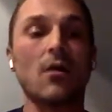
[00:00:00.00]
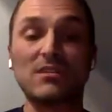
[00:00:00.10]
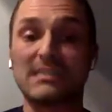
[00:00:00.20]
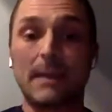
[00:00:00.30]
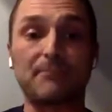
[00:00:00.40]

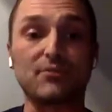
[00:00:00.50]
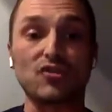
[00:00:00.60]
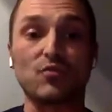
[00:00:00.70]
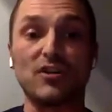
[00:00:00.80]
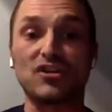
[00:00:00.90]

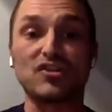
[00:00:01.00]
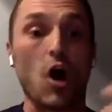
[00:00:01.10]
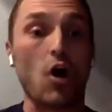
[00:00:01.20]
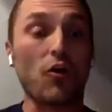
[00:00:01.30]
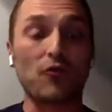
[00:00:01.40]
receptors, which is
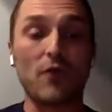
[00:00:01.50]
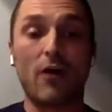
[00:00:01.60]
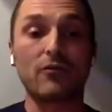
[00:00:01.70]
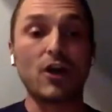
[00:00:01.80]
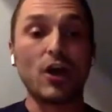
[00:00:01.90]
all
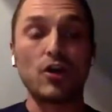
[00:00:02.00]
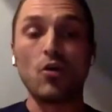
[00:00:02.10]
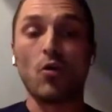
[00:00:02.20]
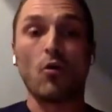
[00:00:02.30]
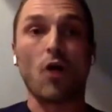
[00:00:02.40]
throughout
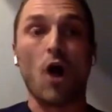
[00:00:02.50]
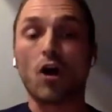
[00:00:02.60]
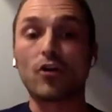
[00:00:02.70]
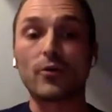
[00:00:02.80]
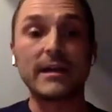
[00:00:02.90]
your
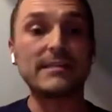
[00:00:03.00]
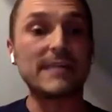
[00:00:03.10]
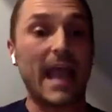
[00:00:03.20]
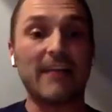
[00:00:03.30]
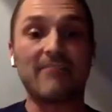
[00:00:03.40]
arteries
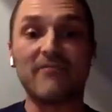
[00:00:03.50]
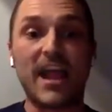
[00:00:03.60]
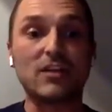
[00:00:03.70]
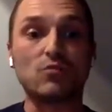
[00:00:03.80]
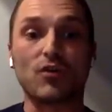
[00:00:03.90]
and
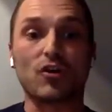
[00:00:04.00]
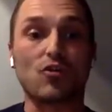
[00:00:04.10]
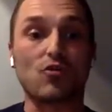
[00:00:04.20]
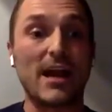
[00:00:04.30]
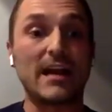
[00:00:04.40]
veins where they're
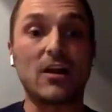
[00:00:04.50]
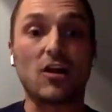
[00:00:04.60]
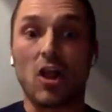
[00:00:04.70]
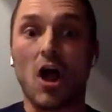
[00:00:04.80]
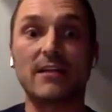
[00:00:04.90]
creating
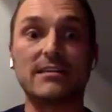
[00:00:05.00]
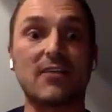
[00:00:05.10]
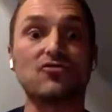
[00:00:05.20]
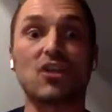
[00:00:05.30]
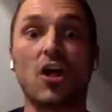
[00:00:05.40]
clots.
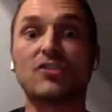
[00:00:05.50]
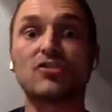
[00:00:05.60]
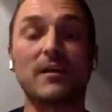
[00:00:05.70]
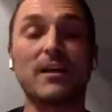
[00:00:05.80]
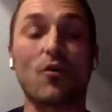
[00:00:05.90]
And those clots
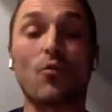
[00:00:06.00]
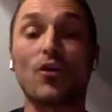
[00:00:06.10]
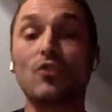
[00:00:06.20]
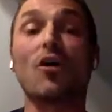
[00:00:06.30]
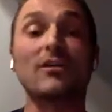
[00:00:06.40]
are being, so where
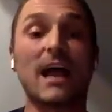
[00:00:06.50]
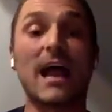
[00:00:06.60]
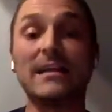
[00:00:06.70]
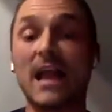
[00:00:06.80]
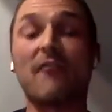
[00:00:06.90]
you are
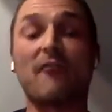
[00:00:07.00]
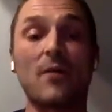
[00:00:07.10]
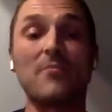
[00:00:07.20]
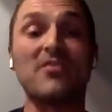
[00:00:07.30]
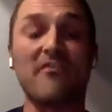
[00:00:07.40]
dying not
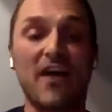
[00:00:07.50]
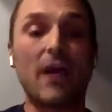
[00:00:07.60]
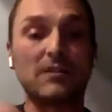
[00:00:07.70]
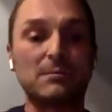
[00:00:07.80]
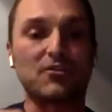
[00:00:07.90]
from the
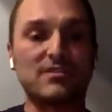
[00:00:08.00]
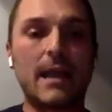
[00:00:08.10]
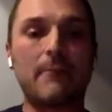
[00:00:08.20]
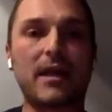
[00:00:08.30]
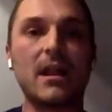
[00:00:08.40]
virus per
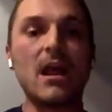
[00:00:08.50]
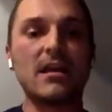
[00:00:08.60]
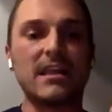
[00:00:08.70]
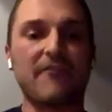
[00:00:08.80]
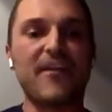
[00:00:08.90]
se, but
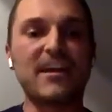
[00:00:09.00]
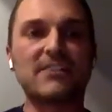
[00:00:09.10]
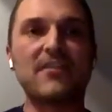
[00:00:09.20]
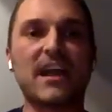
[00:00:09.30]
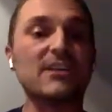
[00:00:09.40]
the effects
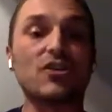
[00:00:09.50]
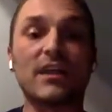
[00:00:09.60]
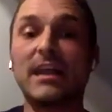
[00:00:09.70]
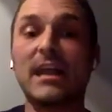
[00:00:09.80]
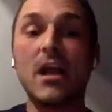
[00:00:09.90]
of it, because you're
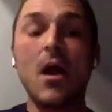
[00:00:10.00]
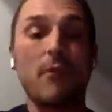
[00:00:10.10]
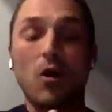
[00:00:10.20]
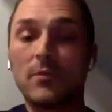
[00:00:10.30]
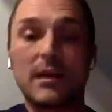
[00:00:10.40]
getting
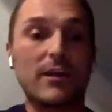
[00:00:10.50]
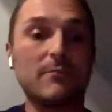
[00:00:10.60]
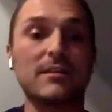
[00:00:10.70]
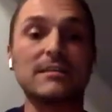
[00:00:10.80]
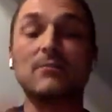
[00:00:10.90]
pulmonary
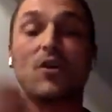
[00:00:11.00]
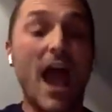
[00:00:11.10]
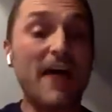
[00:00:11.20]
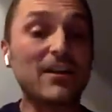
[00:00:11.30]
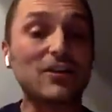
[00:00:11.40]
embolism, you're
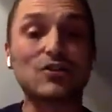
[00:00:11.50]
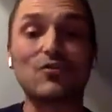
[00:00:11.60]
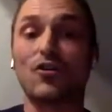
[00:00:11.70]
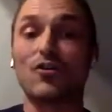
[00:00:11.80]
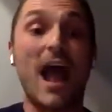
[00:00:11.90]
having a
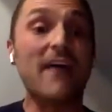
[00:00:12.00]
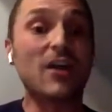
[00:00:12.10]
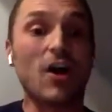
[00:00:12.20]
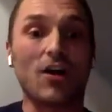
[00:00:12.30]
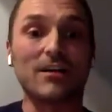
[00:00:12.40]
stroke, you're
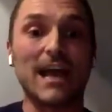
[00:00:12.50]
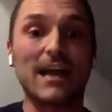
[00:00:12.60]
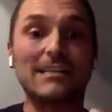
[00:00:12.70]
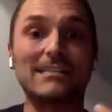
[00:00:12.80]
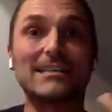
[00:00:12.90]
having a heart attack
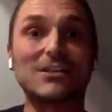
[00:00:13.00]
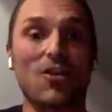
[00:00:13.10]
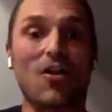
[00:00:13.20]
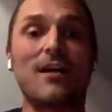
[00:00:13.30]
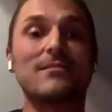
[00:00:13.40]
because these
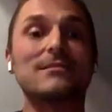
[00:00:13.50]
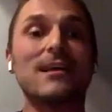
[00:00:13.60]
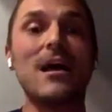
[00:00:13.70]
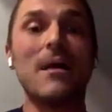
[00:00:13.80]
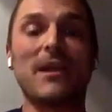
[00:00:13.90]
clots,
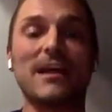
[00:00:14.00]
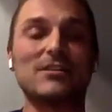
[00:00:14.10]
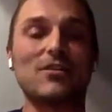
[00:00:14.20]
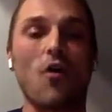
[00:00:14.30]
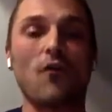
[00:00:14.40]
because
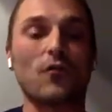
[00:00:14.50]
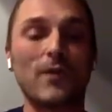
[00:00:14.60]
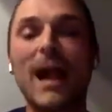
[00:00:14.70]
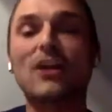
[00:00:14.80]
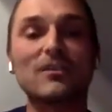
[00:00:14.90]
the
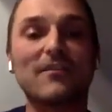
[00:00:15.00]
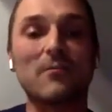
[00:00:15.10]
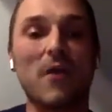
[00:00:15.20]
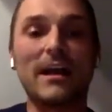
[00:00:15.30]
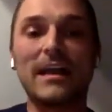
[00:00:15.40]
overreaction of the
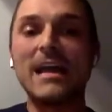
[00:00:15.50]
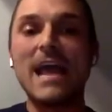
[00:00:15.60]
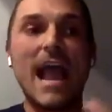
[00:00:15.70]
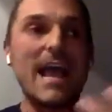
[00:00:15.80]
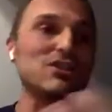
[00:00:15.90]
body
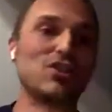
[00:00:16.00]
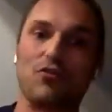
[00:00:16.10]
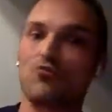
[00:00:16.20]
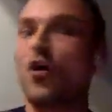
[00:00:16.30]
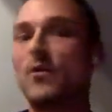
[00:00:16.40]
is
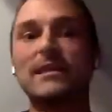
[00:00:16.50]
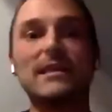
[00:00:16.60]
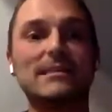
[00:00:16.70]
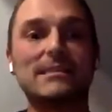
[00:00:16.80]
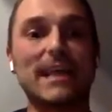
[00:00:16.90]
throwing
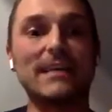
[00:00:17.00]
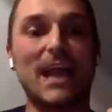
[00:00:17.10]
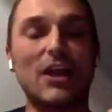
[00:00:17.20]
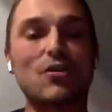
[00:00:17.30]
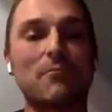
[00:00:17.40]
these things
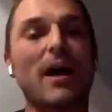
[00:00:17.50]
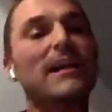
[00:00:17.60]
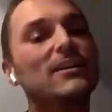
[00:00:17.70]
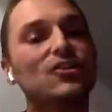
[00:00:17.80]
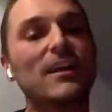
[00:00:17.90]
and your
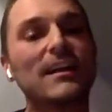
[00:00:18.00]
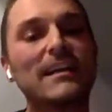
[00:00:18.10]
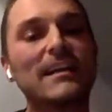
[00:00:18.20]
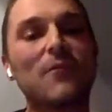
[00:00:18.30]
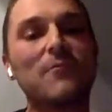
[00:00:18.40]
body is
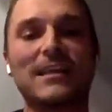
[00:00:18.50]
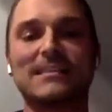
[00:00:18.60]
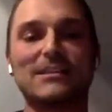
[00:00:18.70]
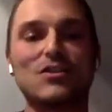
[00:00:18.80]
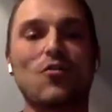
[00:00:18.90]
shutting down
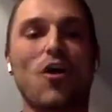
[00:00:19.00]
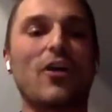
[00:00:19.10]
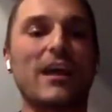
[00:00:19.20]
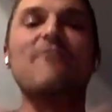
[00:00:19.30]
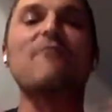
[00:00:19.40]
because it no
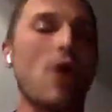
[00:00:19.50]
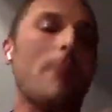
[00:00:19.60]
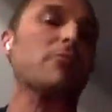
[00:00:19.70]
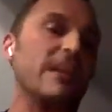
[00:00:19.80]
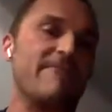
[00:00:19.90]
longer can
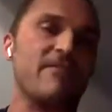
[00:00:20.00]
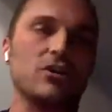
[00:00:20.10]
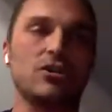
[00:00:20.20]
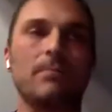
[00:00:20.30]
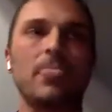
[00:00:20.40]
properly
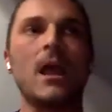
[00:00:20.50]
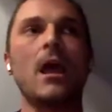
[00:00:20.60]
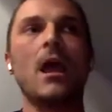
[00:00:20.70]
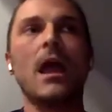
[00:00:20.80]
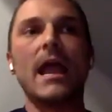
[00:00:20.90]
function.
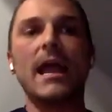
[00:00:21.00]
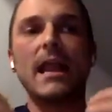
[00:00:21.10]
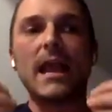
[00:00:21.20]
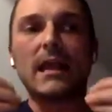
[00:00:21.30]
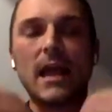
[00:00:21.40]

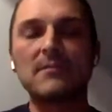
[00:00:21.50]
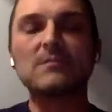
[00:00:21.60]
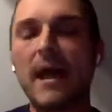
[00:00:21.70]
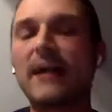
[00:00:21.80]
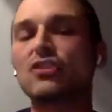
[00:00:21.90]
It comes
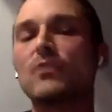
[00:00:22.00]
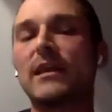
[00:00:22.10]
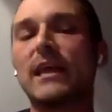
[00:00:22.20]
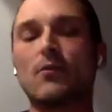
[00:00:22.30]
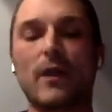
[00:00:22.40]
back to,
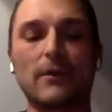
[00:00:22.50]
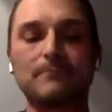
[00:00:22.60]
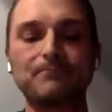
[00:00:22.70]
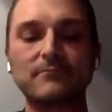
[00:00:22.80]
again, where